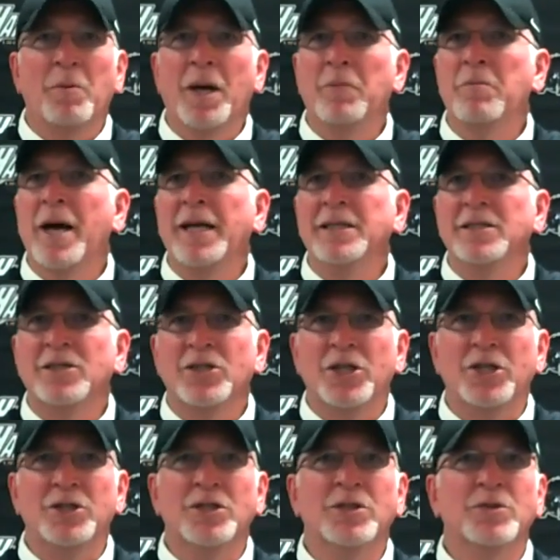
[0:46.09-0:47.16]
We made bad
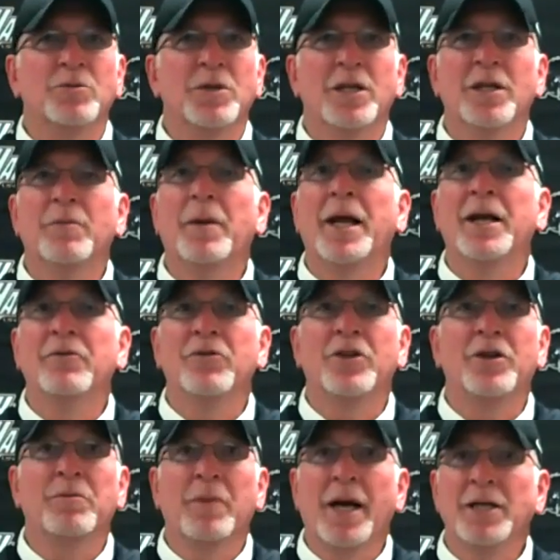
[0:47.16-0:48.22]
decisions. We did about
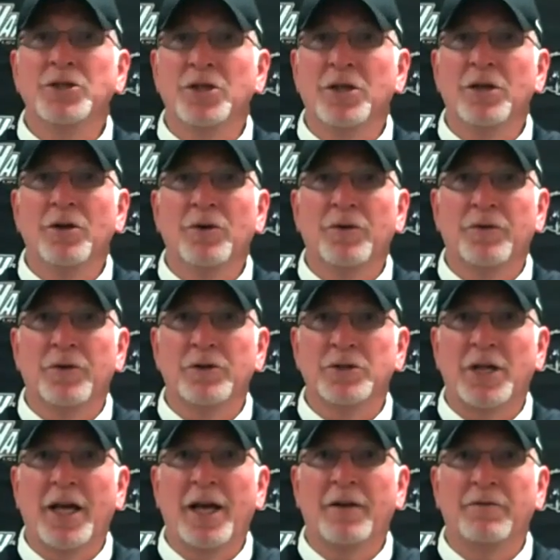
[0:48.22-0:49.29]
everything bad you could do in the
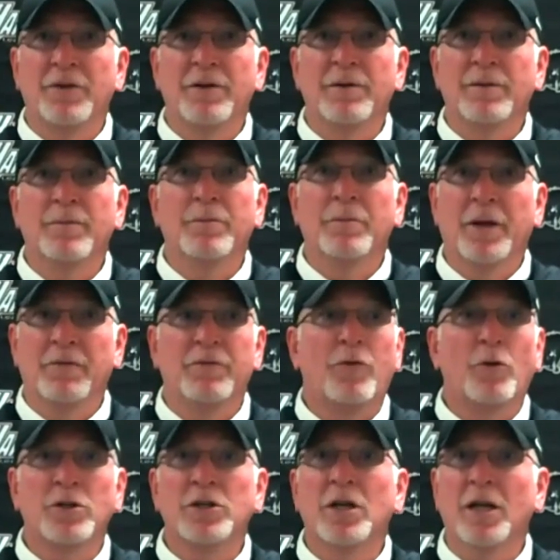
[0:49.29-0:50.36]
first half. And but
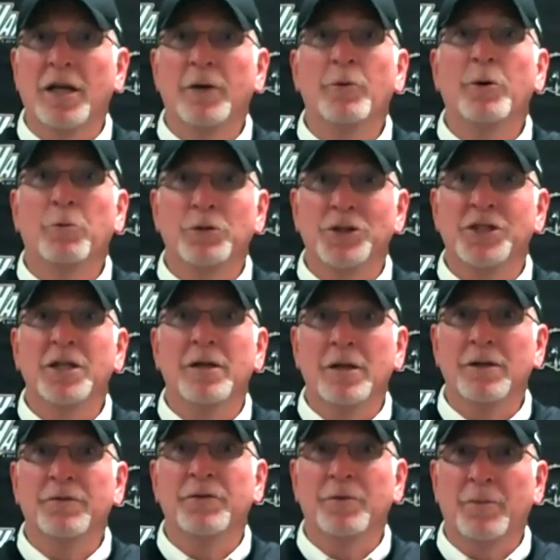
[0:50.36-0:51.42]
fortunately, we were still
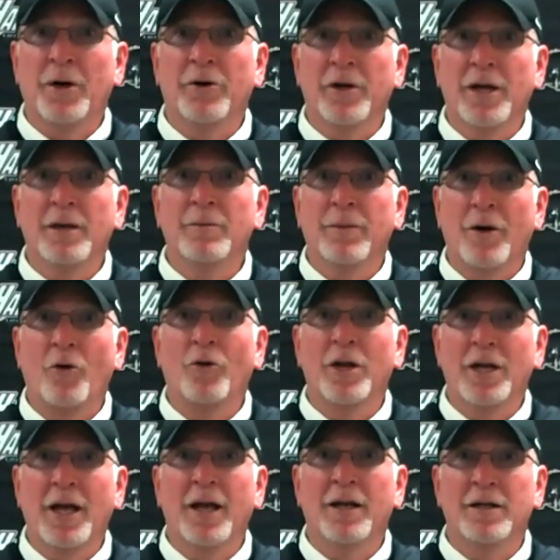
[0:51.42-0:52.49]
in the football game. Yeah.
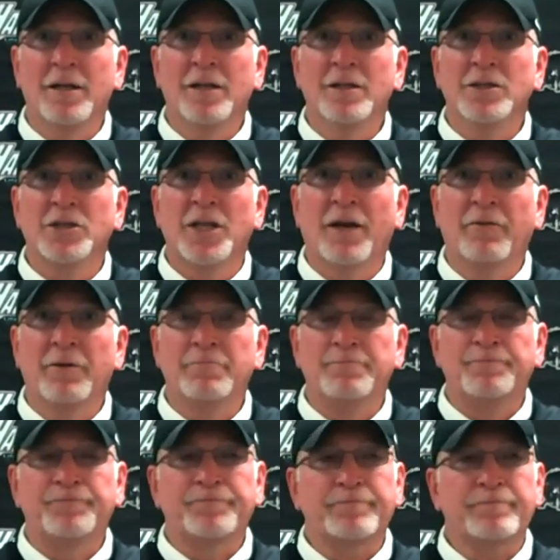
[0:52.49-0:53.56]
Only down ten to seven.